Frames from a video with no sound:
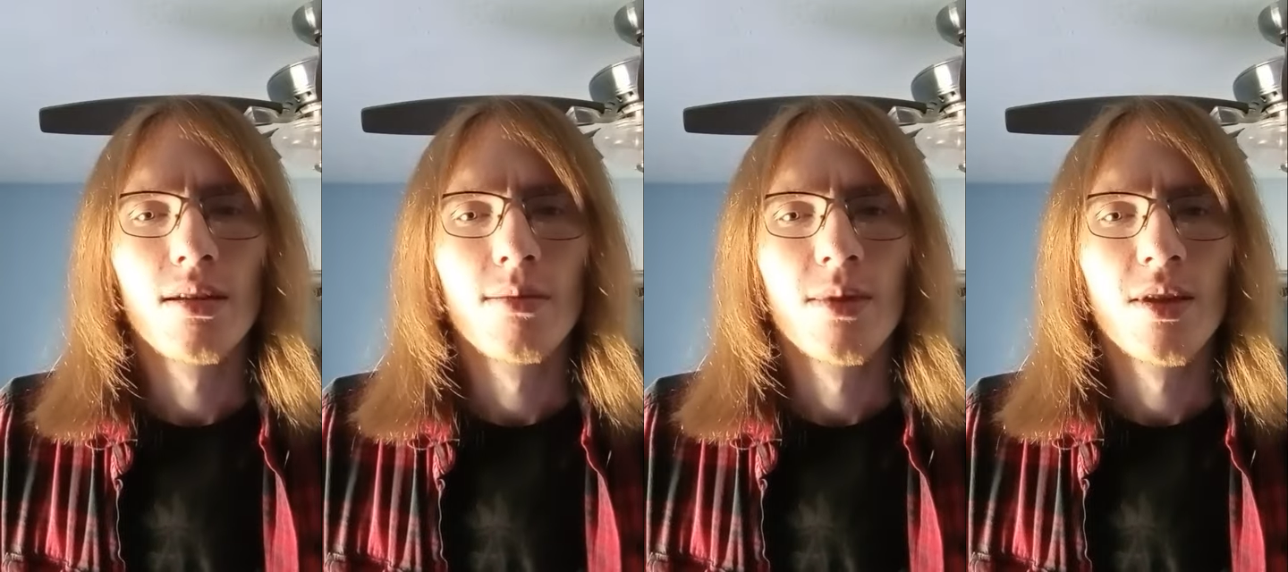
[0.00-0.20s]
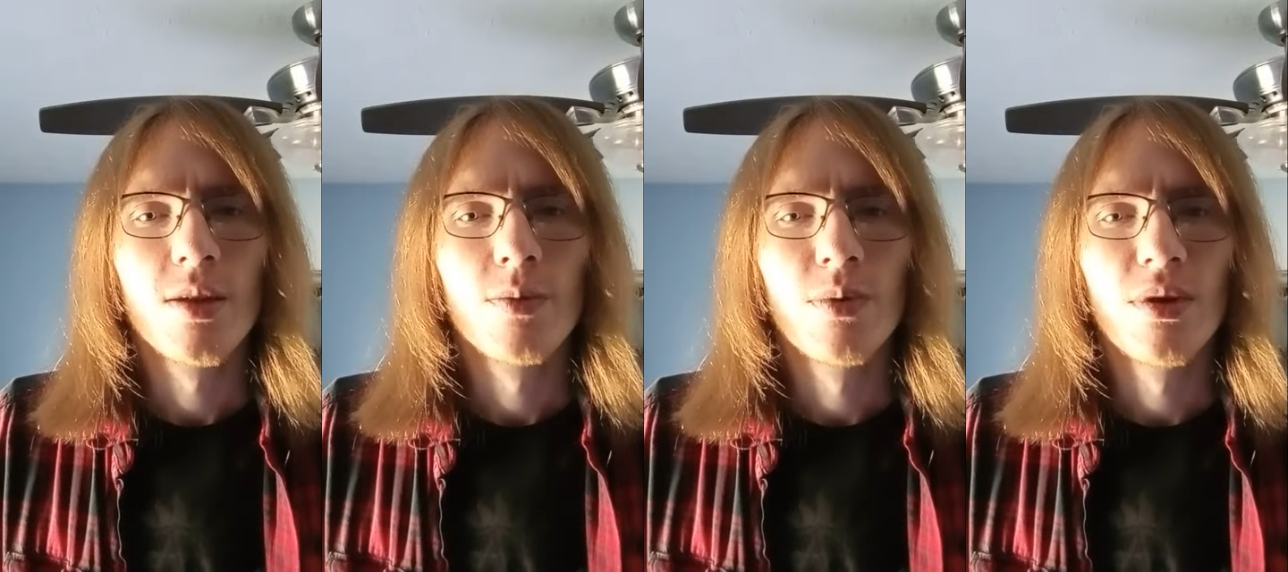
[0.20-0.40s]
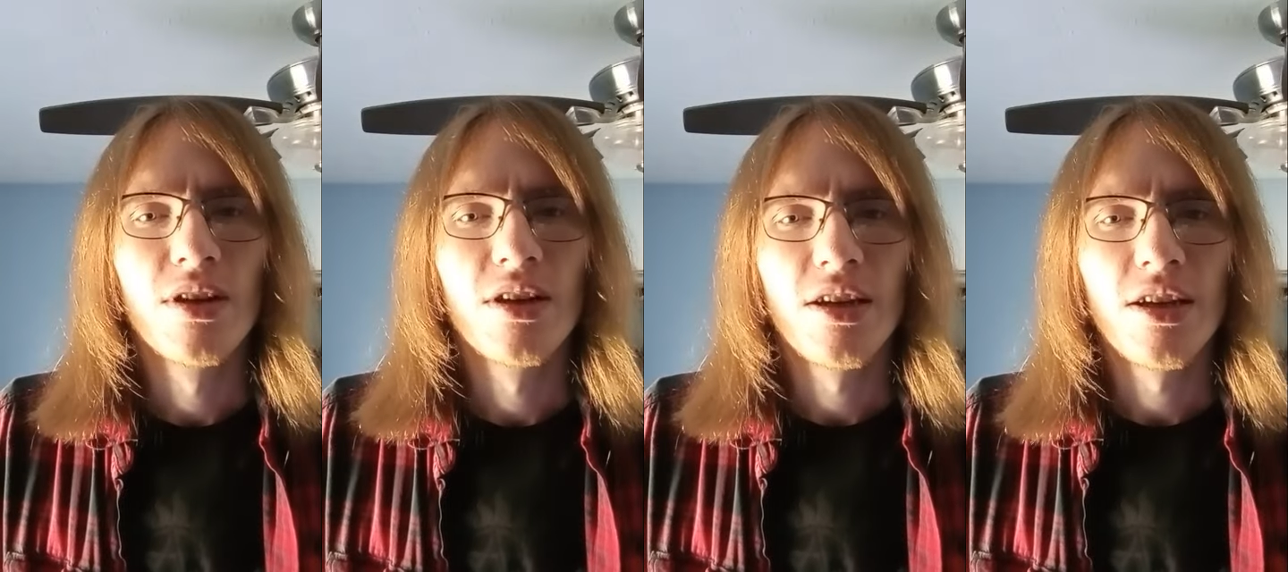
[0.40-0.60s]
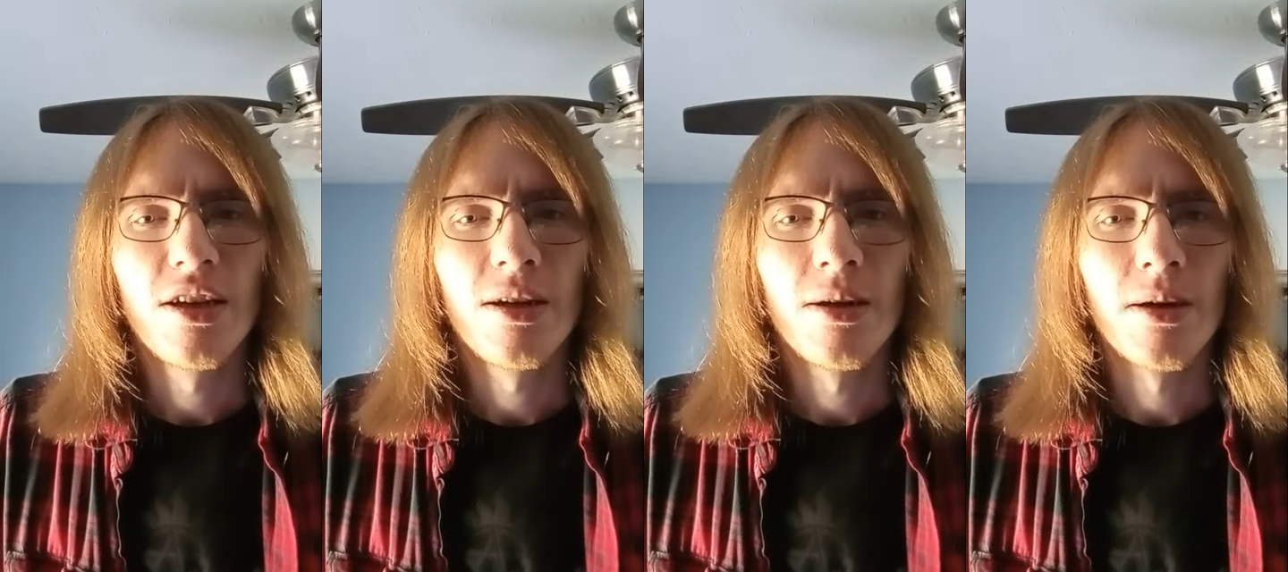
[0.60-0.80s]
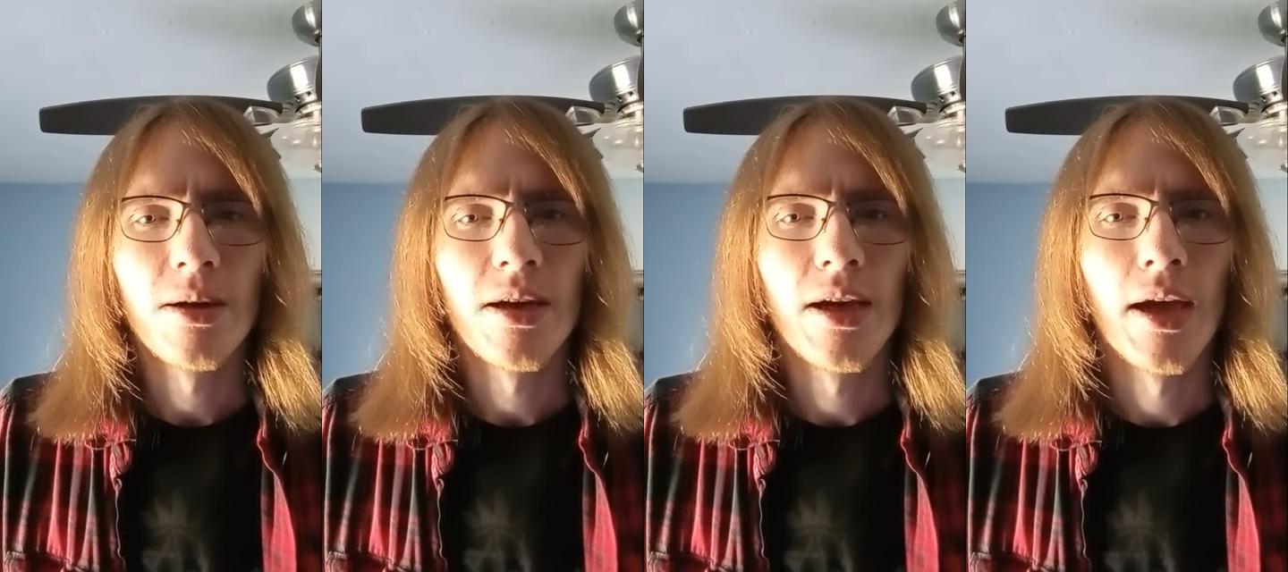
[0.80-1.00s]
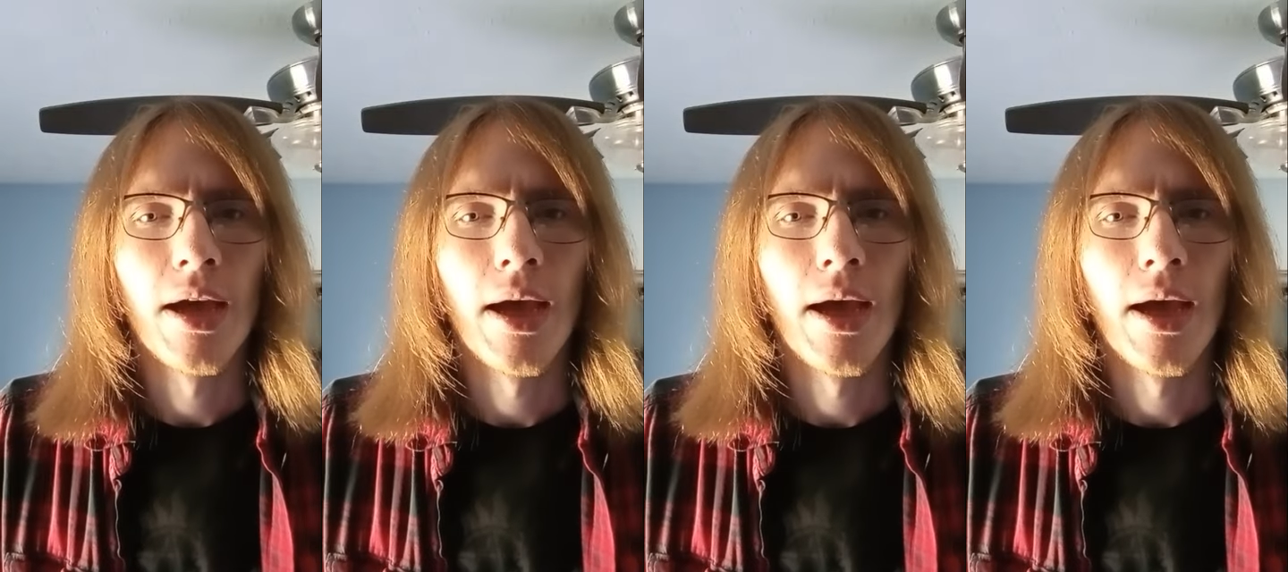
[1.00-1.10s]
it's been here.